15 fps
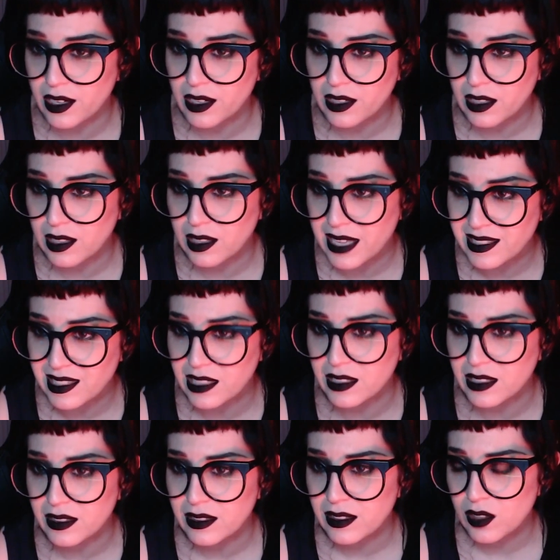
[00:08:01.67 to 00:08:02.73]
classic
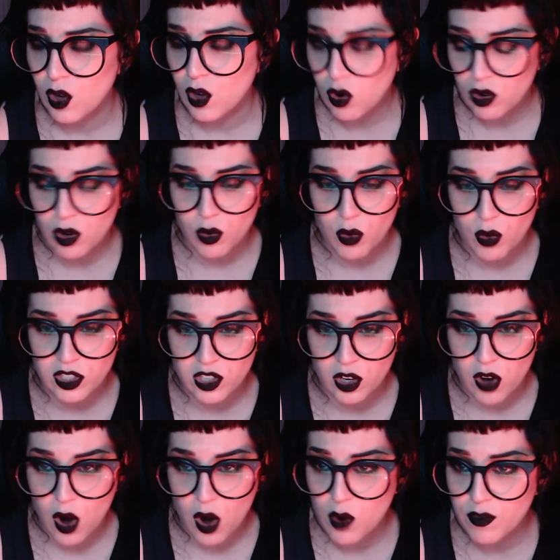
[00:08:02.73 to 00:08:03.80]
horror awards
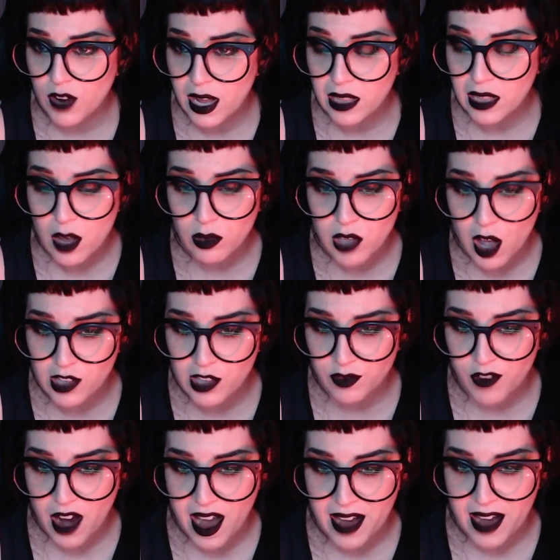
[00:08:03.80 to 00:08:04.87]
are over hello lost
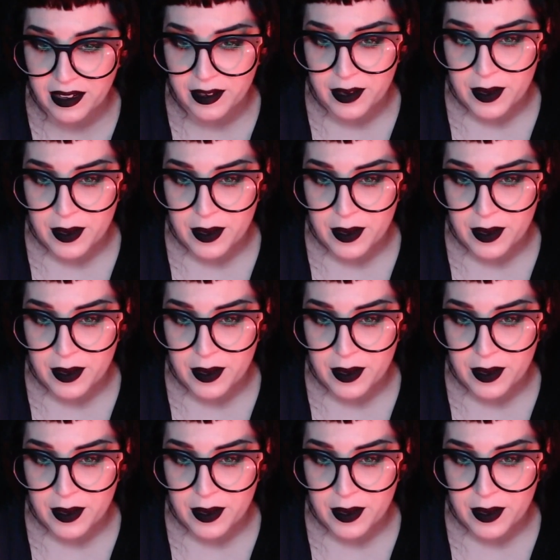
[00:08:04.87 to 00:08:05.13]
frack